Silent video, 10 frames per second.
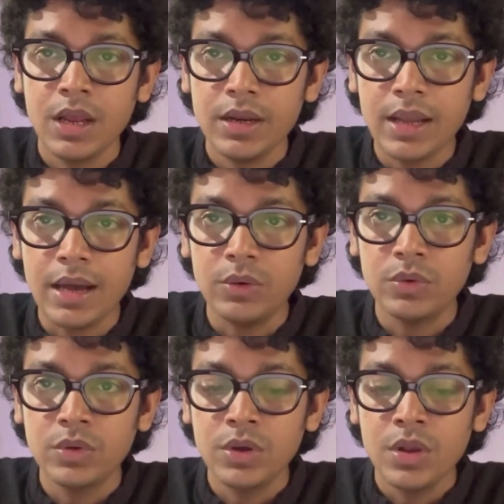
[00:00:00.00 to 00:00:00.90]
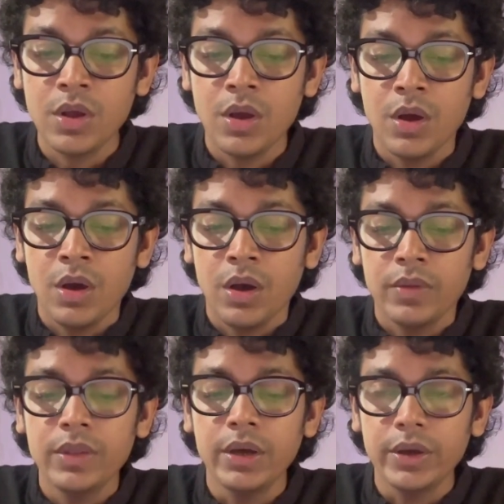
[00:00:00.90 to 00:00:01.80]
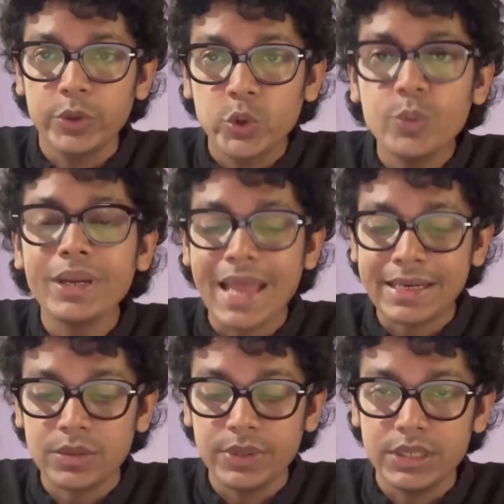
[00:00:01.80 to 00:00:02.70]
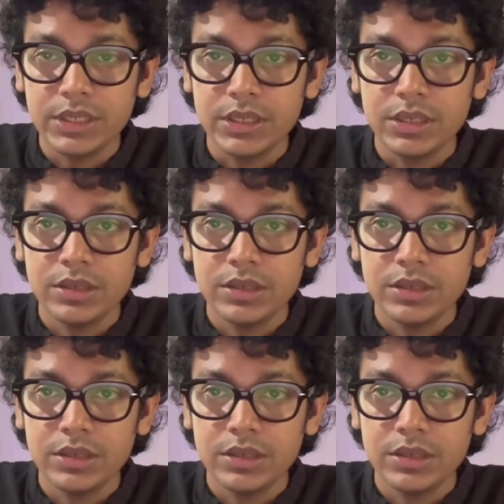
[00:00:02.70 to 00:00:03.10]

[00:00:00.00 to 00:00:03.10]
Now the human activity,